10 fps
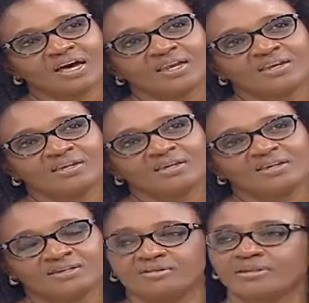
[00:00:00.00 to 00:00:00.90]

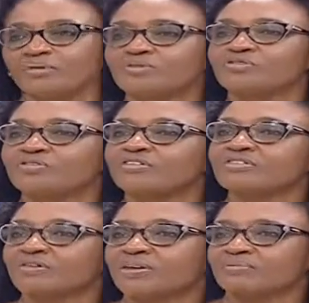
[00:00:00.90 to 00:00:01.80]
needed time to first
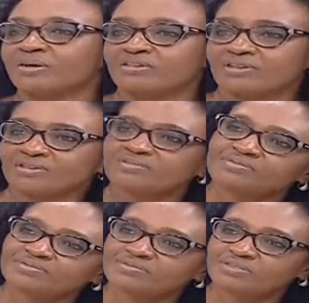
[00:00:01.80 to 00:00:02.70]
find myself,
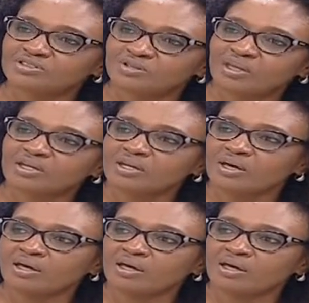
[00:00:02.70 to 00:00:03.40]
so that